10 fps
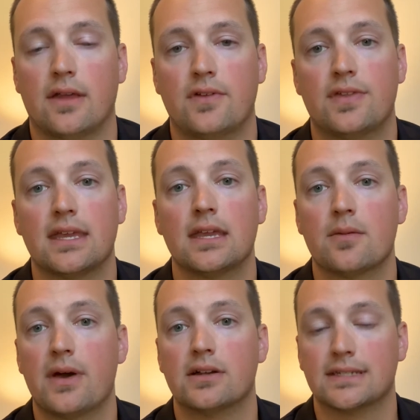If you're thinking a
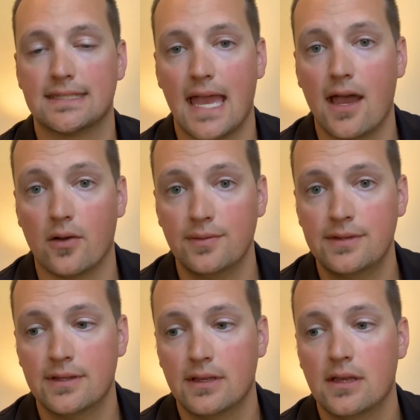better sound,
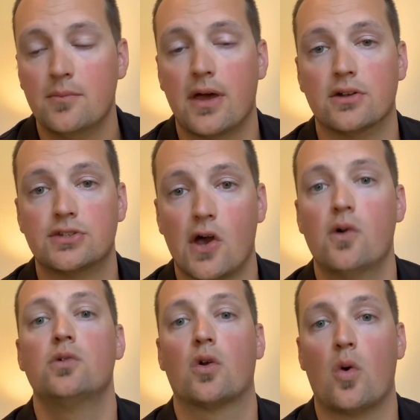better
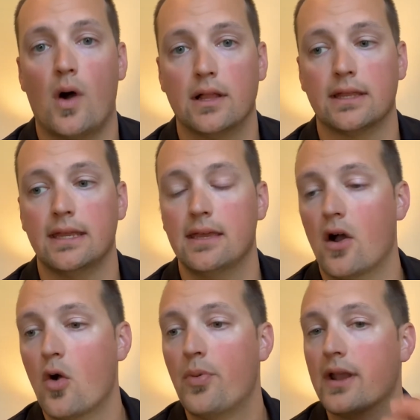tone quality,
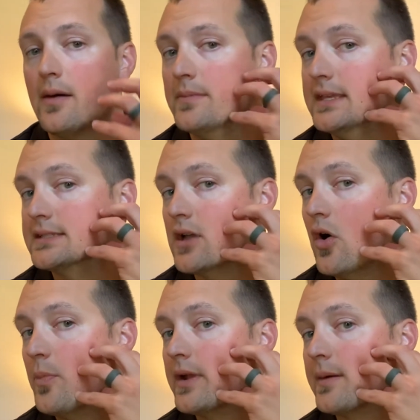open up means
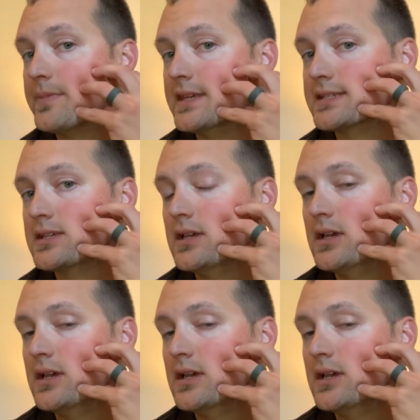open up this